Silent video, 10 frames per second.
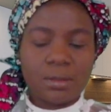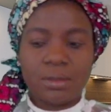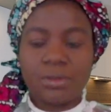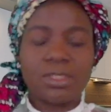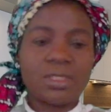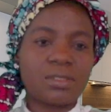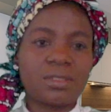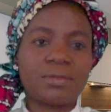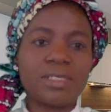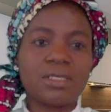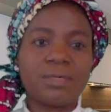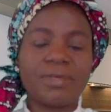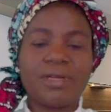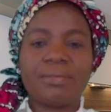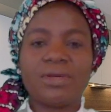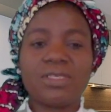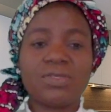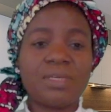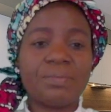you know, say something about it today.